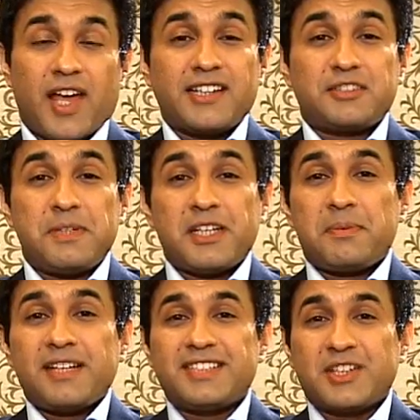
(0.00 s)
Right, it's been a
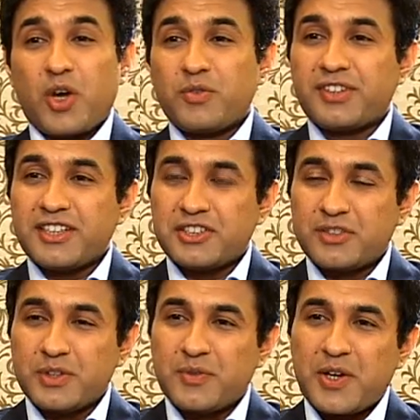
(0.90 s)
pacey
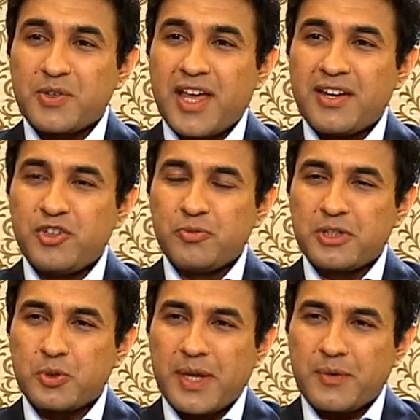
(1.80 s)
conversation with Varun Aaron. You've
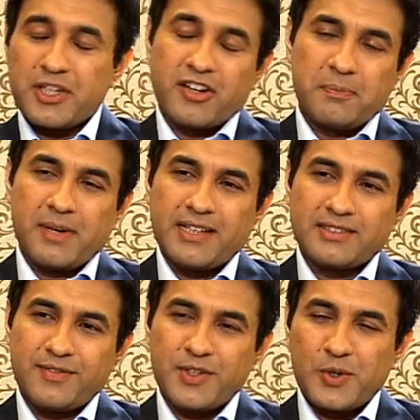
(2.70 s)
been quick with your
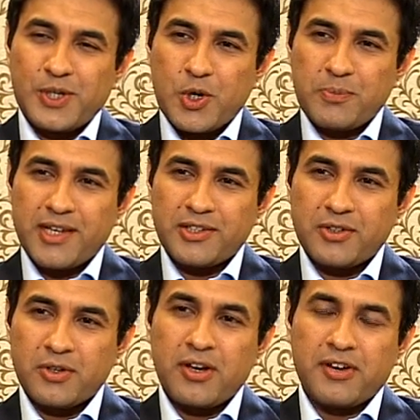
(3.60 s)
replies, and we only hope that
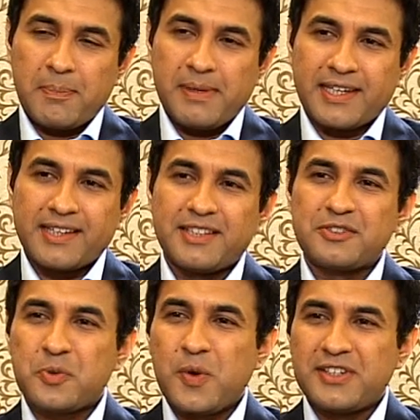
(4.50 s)
you replicate
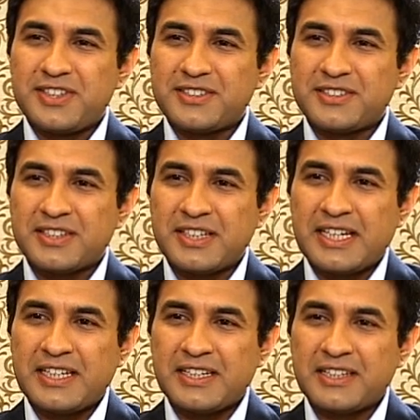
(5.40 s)
these qualities
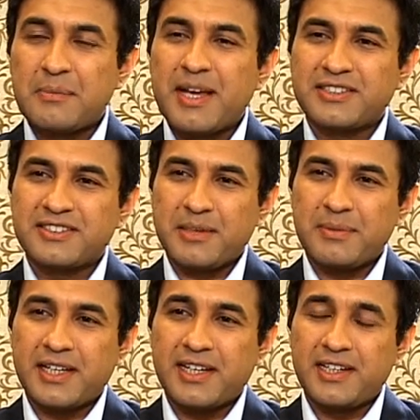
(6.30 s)
in the matches
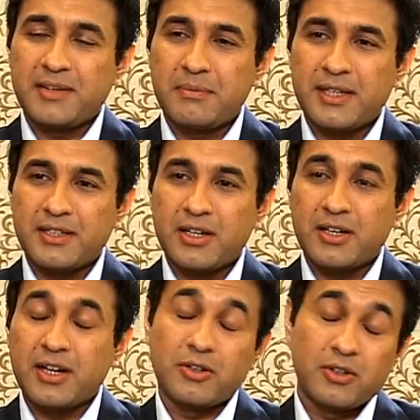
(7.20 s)
coming ahead and make
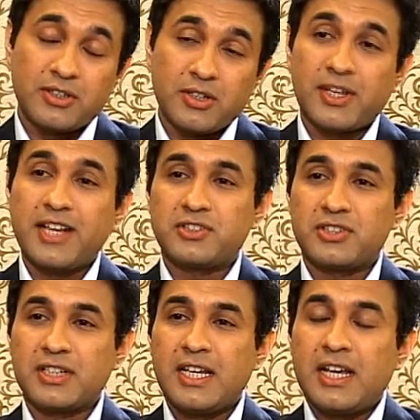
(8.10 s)
a good occasion